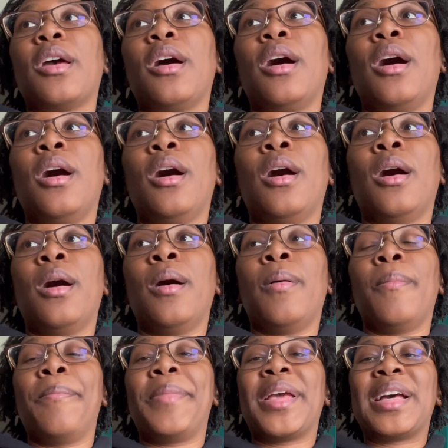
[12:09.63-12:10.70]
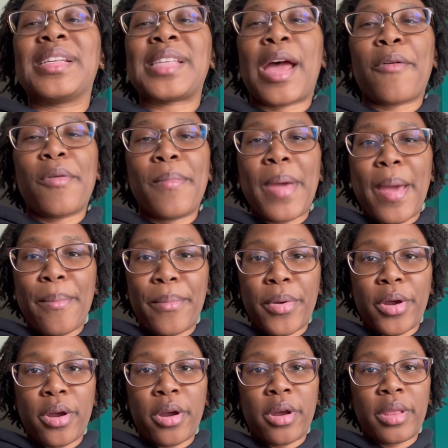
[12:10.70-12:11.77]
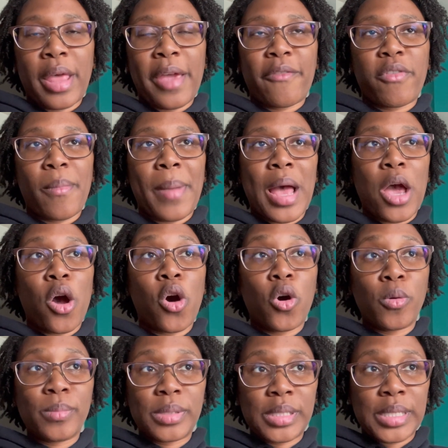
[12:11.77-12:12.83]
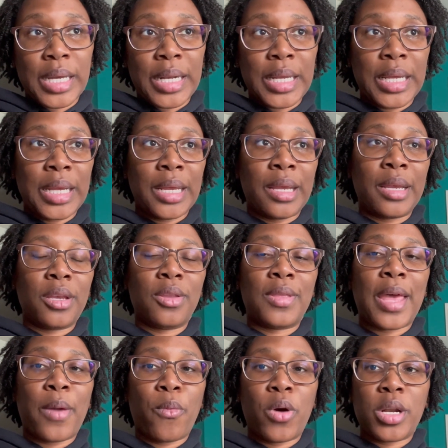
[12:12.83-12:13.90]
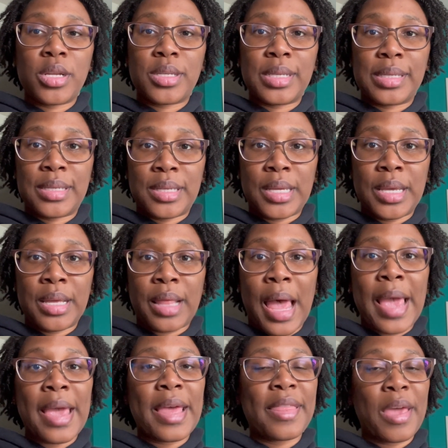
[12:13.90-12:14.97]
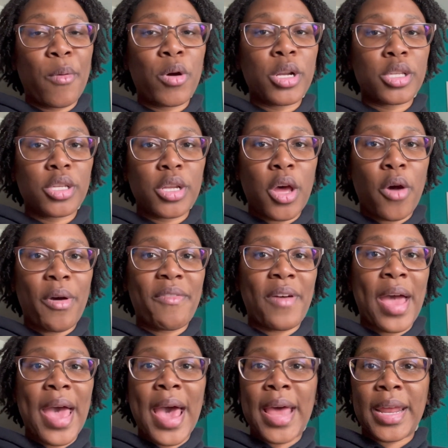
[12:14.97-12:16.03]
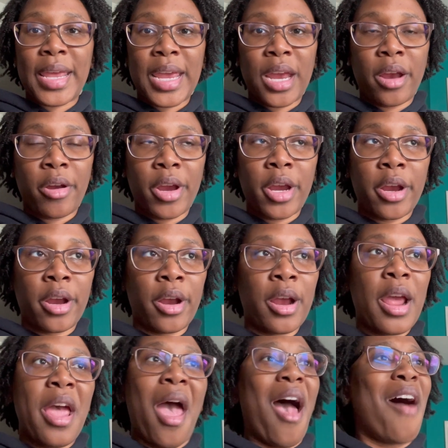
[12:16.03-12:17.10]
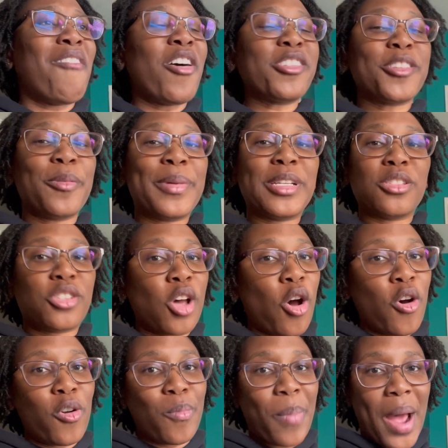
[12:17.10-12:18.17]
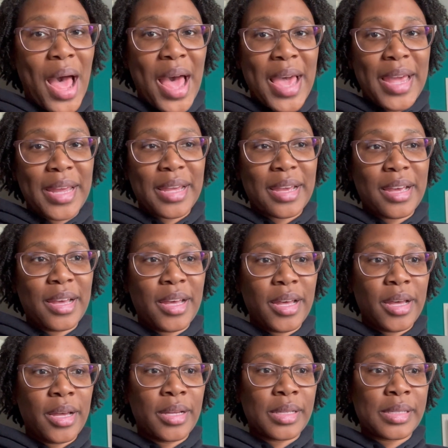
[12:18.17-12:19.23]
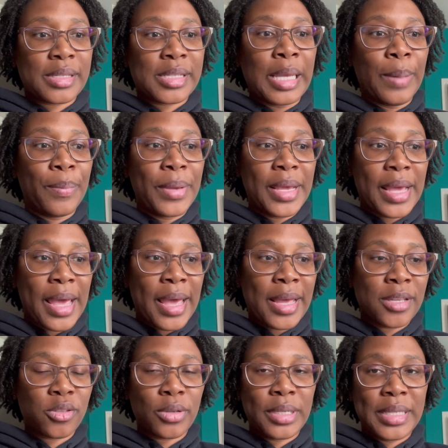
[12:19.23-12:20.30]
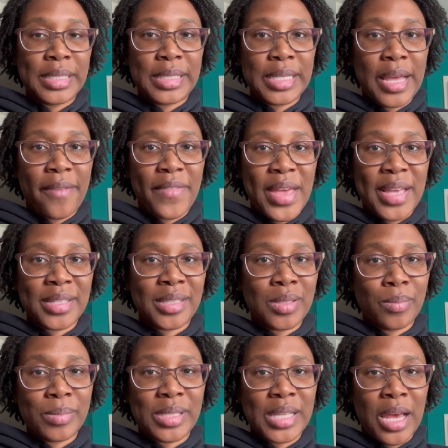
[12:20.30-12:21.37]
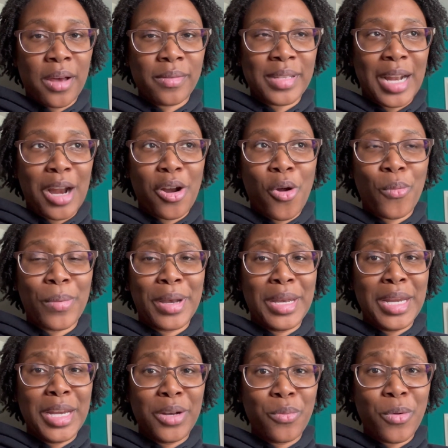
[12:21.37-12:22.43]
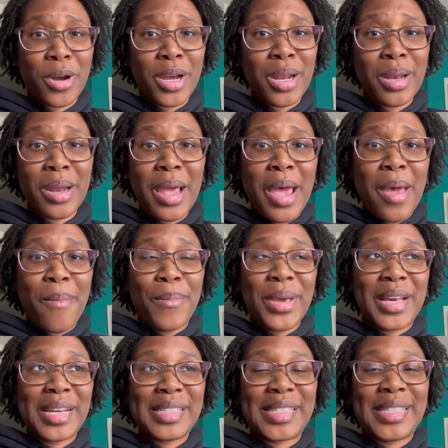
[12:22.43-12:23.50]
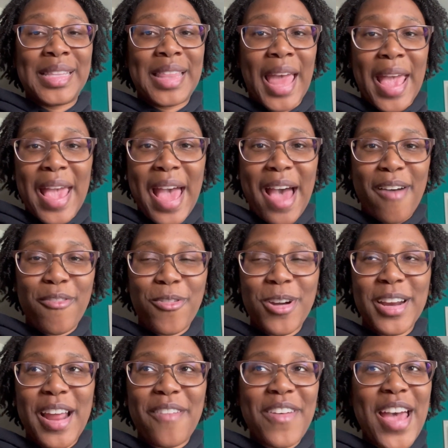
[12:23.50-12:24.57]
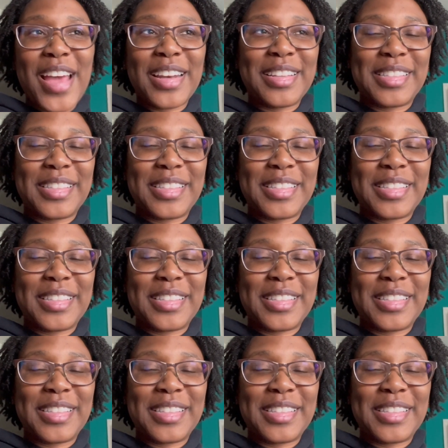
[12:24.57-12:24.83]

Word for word: um because i remember like for my home study they wanted to see like they wanted to know if i had a carrier i've also been told by uh cps or dcfs themselves that i don't need one because they have one i've had